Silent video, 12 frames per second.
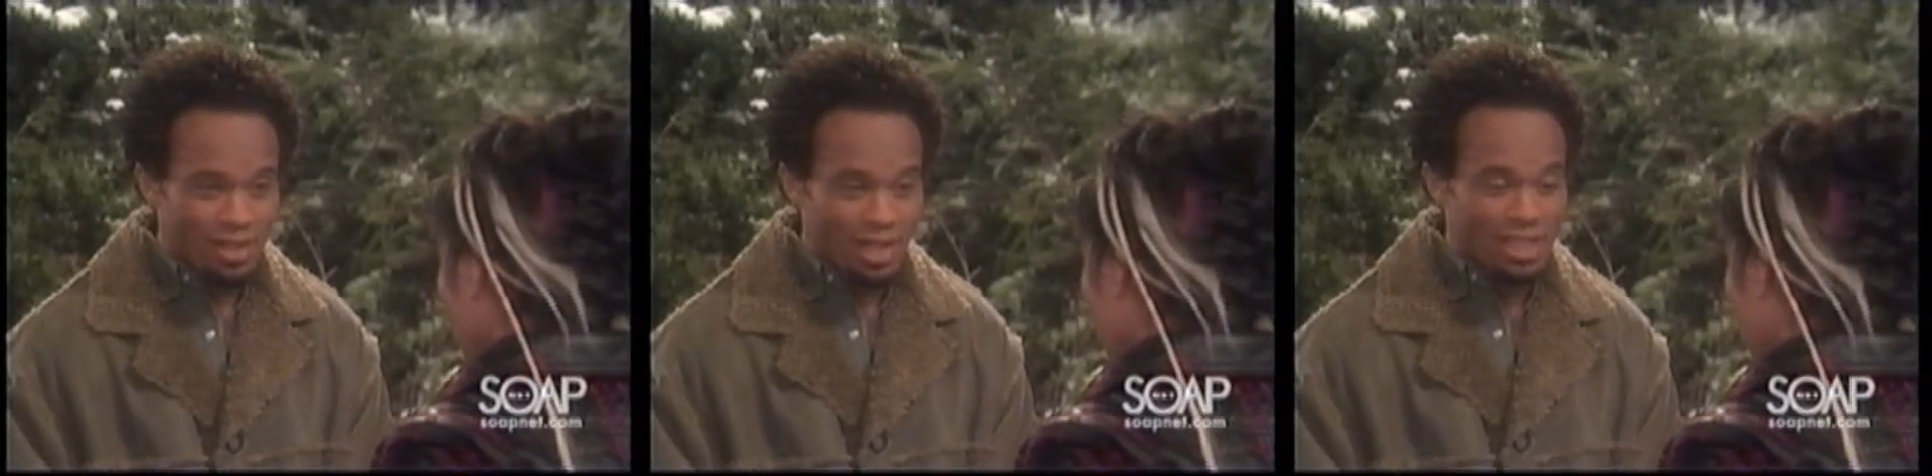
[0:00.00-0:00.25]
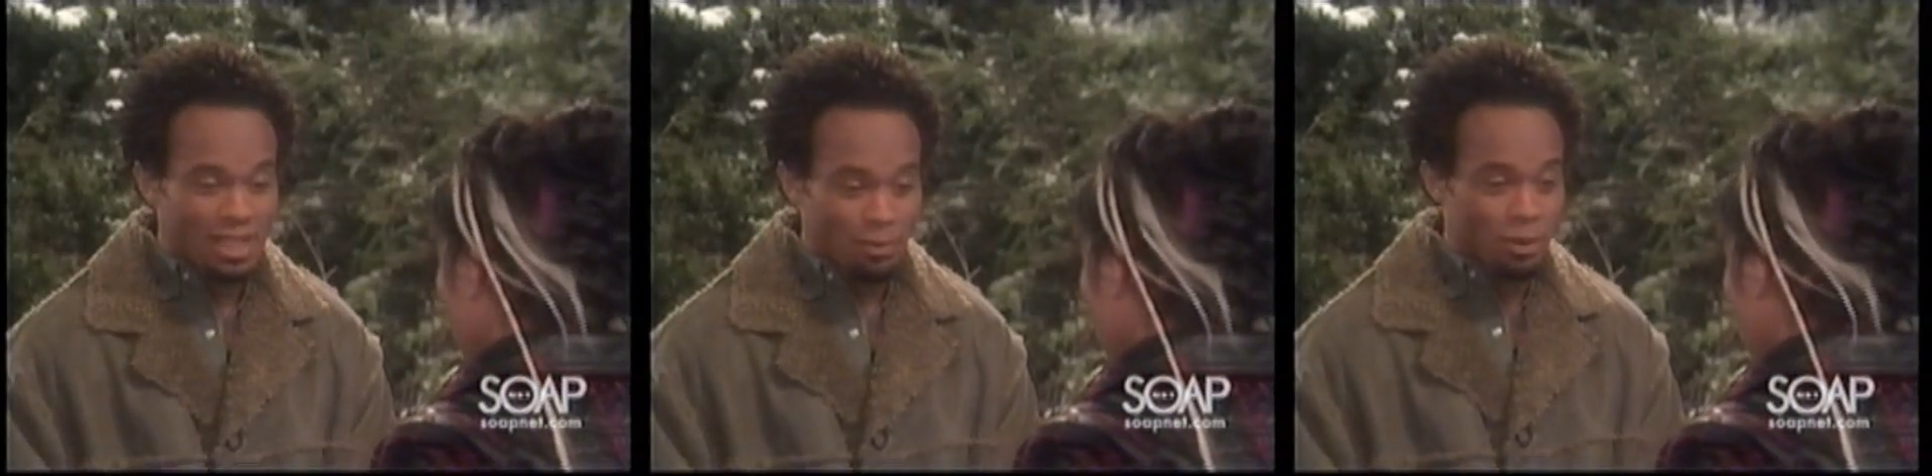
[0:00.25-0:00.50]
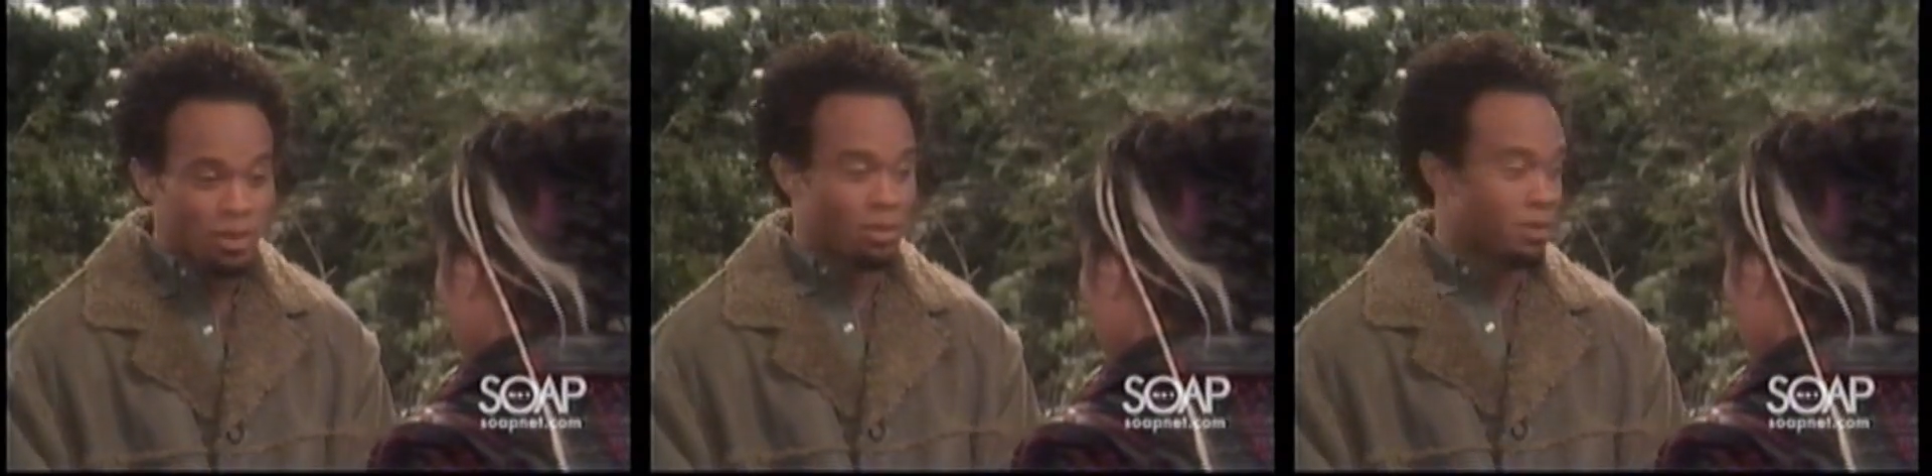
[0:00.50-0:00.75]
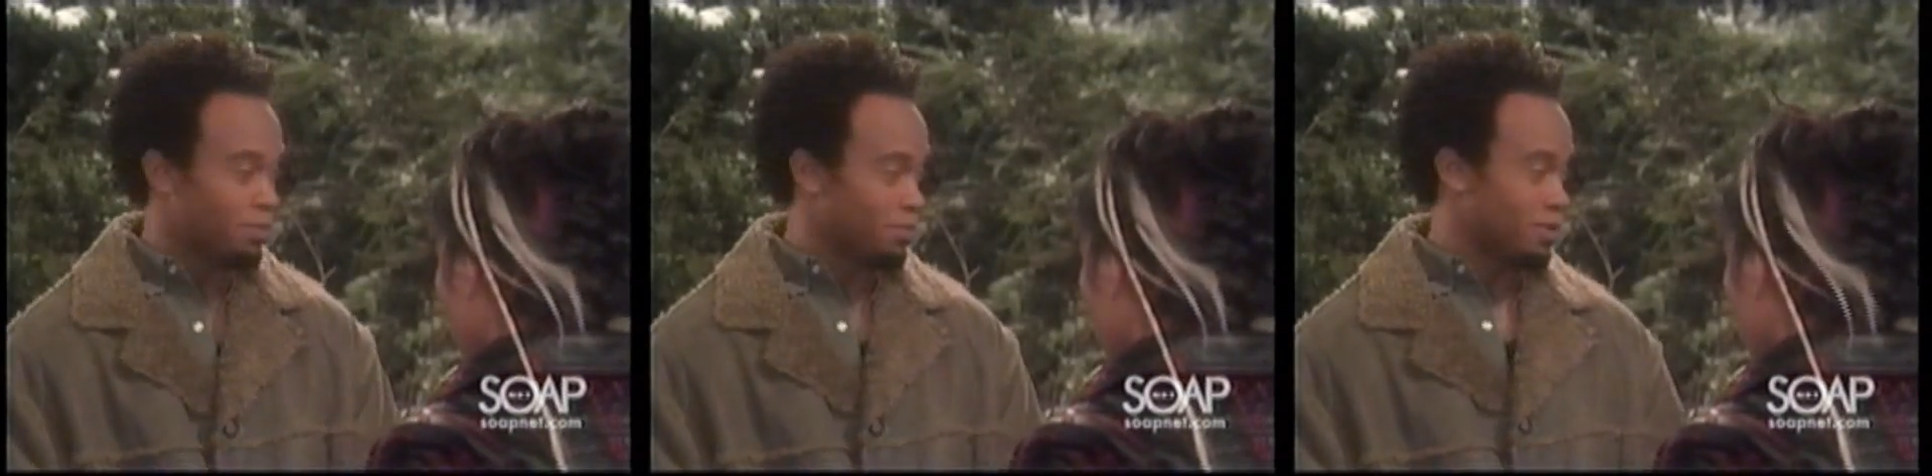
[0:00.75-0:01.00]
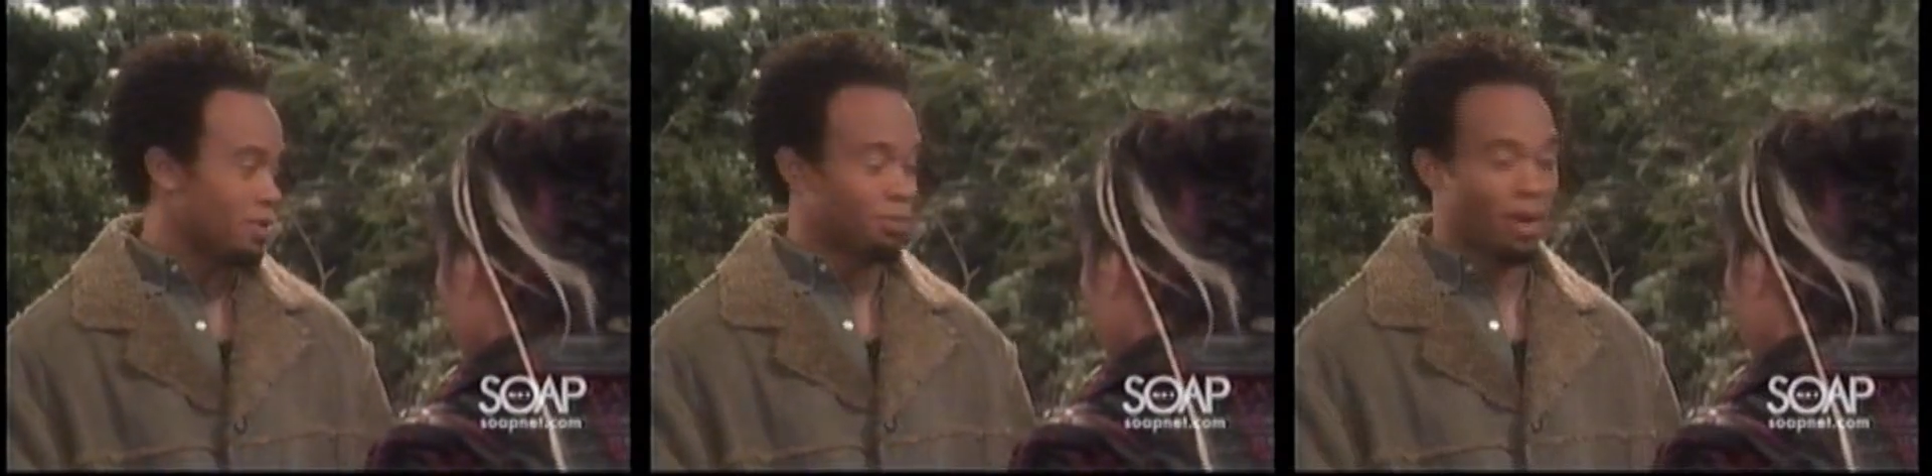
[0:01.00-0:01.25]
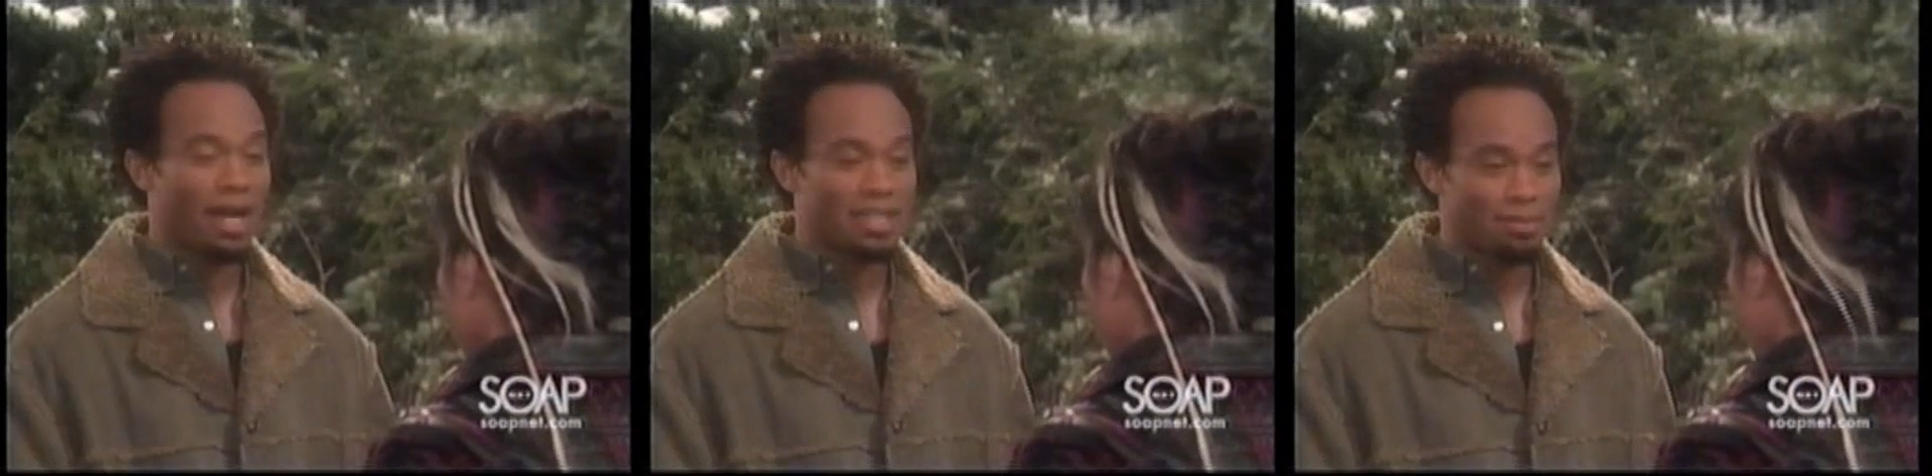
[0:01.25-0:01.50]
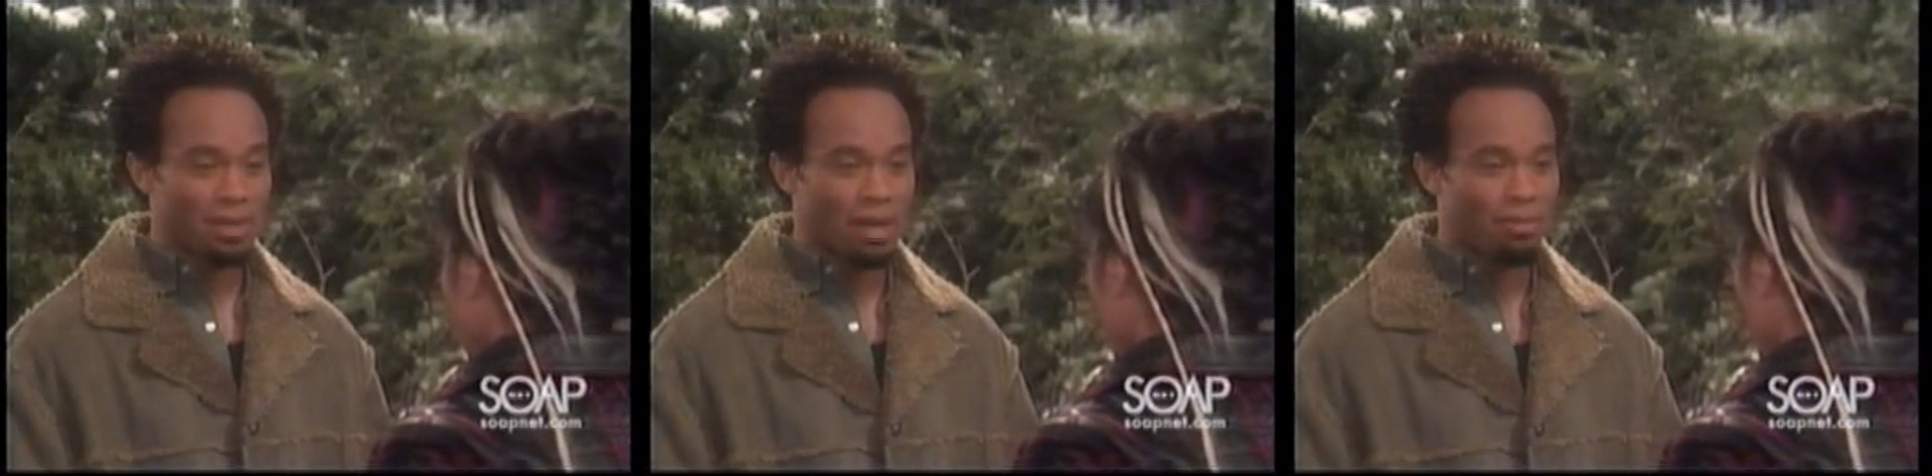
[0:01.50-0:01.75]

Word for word: That's supposed to surprise me.